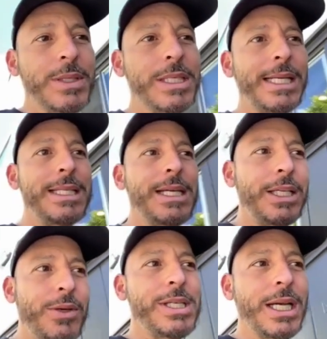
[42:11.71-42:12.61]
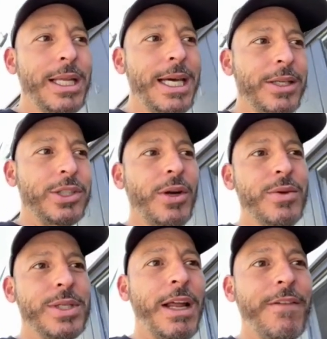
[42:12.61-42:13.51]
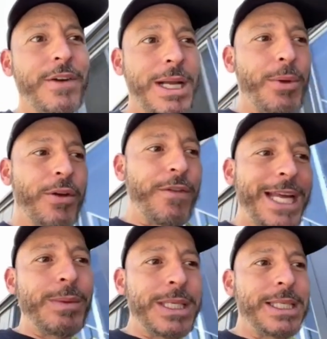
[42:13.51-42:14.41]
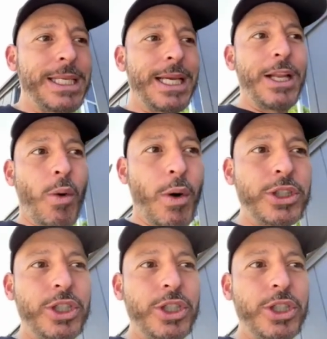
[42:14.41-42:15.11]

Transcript: there were some studies at a ucla that shows that for example the vitamin c